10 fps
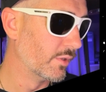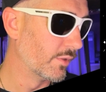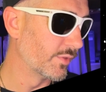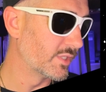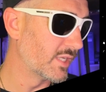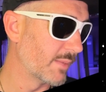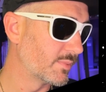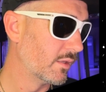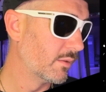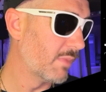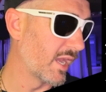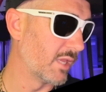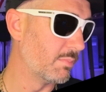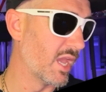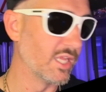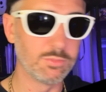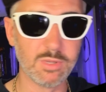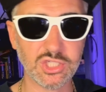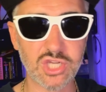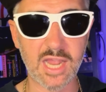on the steps, baggy pants,
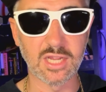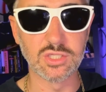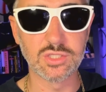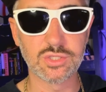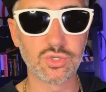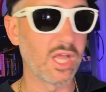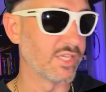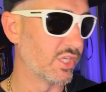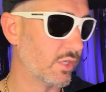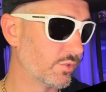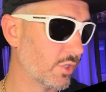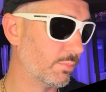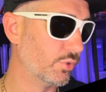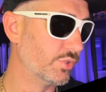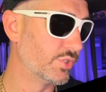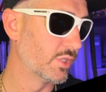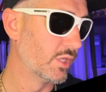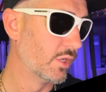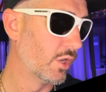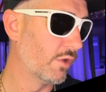big jackets, classic Hilltop Hoods
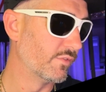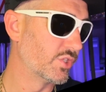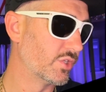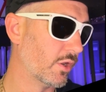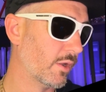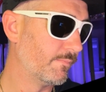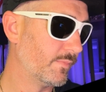of its time.